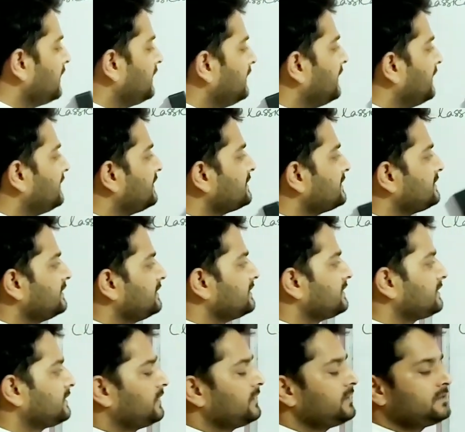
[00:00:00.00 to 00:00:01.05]
let us
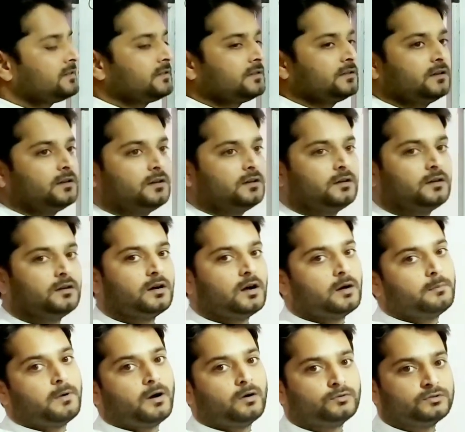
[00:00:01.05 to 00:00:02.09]
discuss
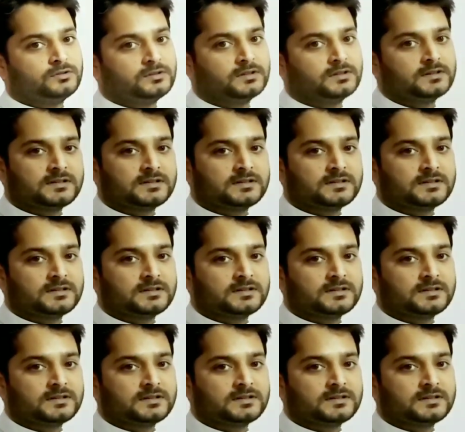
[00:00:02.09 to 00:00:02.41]
about